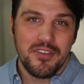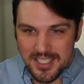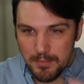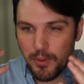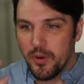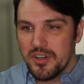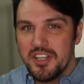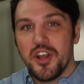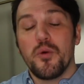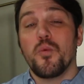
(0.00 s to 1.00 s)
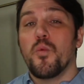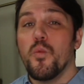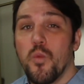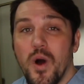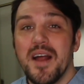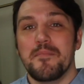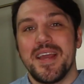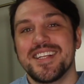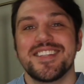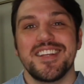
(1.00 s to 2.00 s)
It's important to know what
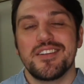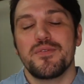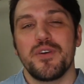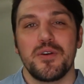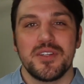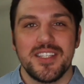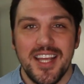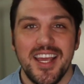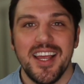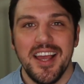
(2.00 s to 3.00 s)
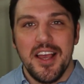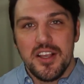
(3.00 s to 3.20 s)
makes these folks tick